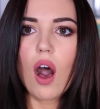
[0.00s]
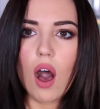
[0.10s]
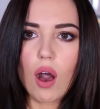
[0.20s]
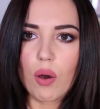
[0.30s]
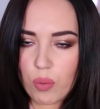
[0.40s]

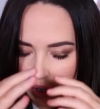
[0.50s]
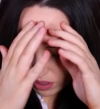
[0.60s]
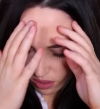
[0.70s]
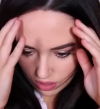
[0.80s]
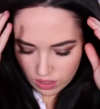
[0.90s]
Oh,
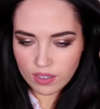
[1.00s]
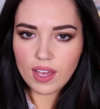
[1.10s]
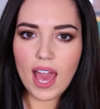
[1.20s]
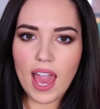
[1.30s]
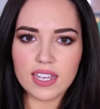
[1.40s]

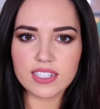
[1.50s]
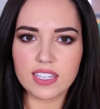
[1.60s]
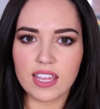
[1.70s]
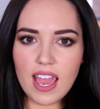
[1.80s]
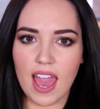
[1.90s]
heck
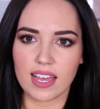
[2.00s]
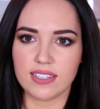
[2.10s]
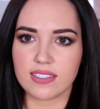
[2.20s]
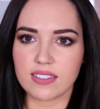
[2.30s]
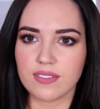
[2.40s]
to the
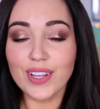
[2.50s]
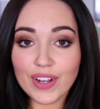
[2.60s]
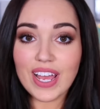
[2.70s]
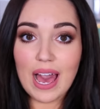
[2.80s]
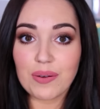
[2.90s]
yes.
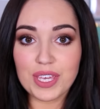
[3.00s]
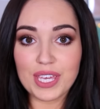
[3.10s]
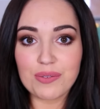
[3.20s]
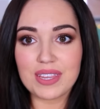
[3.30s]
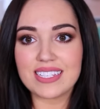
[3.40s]
Look how
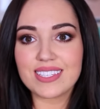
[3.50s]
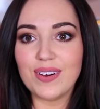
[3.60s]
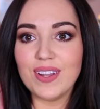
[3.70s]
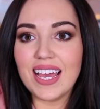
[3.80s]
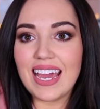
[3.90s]
cute this
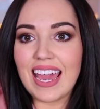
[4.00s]
colour